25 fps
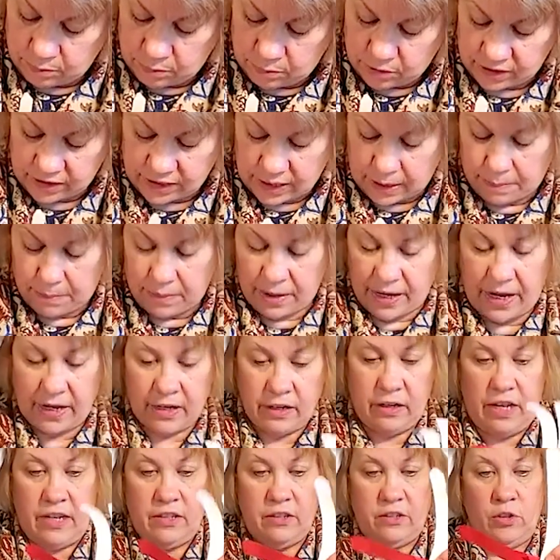Put that
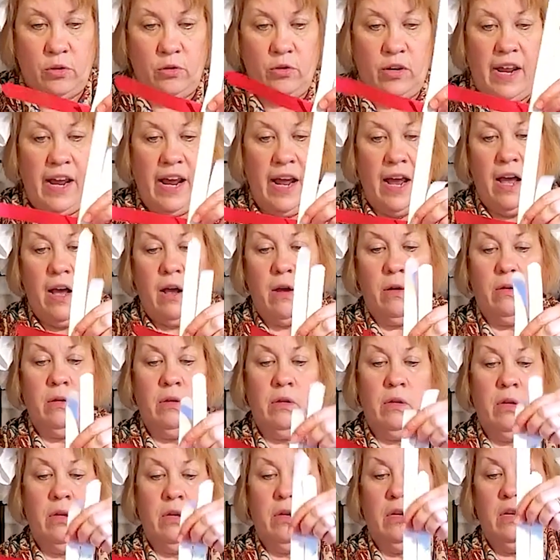back. And so
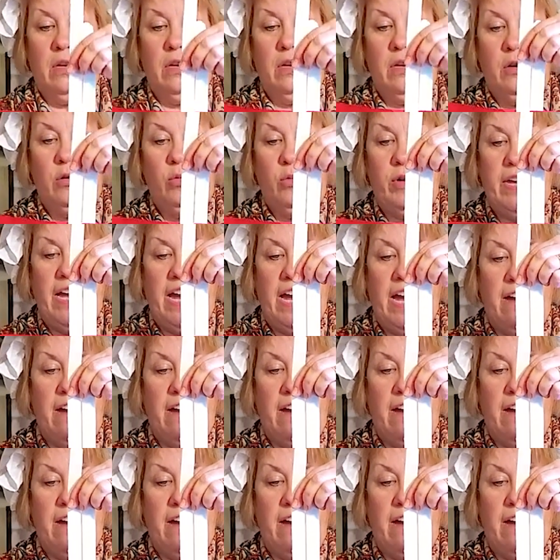now we